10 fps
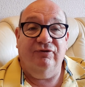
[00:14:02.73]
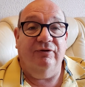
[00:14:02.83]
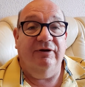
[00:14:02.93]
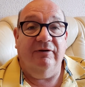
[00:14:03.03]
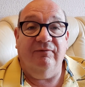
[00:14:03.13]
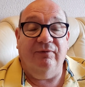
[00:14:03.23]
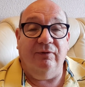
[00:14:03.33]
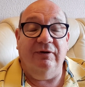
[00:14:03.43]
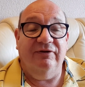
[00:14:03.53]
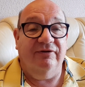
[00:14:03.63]
sure you don't
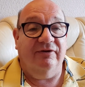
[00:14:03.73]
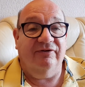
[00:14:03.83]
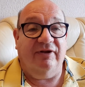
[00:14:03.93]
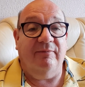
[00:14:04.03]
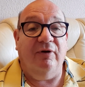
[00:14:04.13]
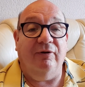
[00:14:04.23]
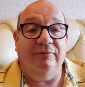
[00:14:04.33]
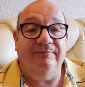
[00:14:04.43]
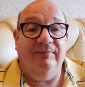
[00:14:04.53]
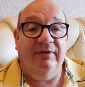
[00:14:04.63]
fall into the same
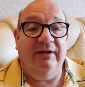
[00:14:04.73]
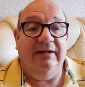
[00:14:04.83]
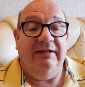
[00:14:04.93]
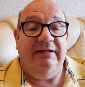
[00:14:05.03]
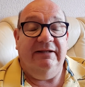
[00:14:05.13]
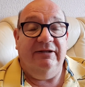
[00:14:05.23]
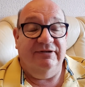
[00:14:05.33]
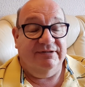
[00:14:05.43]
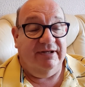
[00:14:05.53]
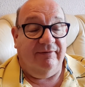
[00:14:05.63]
hole
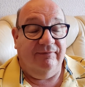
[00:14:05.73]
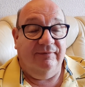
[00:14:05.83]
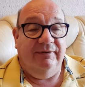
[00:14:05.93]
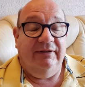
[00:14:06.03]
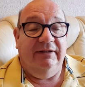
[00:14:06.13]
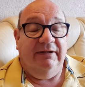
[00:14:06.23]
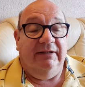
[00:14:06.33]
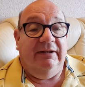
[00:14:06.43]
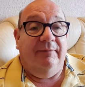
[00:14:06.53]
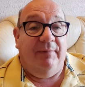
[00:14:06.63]
yourself.
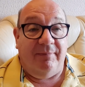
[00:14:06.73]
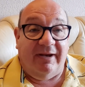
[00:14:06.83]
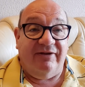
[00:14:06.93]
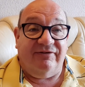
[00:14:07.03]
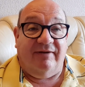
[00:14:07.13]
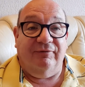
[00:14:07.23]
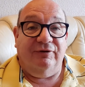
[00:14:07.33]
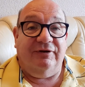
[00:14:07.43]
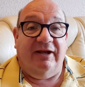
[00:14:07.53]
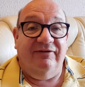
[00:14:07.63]
Be blessed. Have a
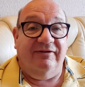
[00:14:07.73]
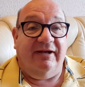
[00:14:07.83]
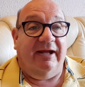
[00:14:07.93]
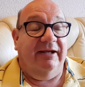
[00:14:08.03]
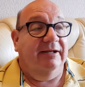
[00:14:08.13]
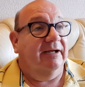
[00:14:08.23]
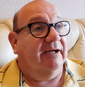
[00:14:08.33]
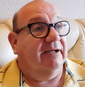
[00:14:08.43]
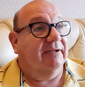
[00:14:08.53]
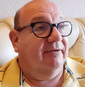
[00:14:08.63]
good day today.
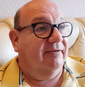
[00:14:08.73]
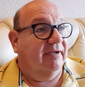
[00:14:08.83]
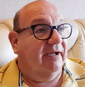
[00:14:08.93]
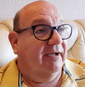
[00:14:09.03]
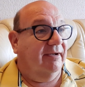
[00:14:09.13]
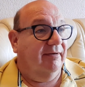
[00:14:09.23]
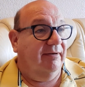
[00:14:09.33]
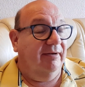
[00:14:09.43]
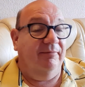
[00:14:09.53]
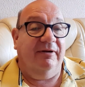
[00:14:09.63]
And uh,
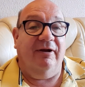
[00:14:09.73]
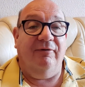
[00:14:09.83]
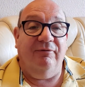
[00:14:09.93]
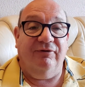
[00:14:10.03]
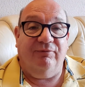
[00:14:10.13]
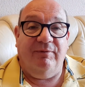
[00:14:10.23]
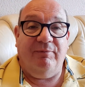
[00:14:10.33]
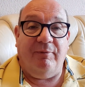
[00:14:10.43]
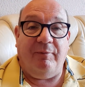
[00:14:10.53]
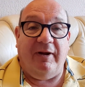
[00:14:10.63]
here we go as we
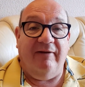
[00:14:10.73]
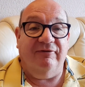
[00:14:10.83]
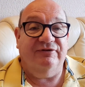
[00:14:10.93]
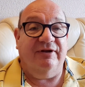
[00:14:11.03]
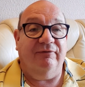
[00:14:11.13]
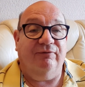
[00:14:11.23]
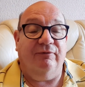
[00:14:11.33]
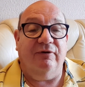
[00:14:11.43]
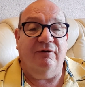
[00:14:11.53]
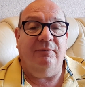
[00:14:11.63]
prepare ourselves for
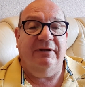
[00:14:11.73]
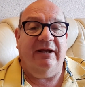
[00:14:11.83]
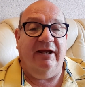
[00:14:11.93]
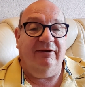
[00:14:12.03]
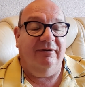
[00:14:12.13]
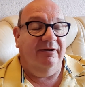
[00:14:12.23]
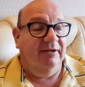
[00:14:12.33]
another weekend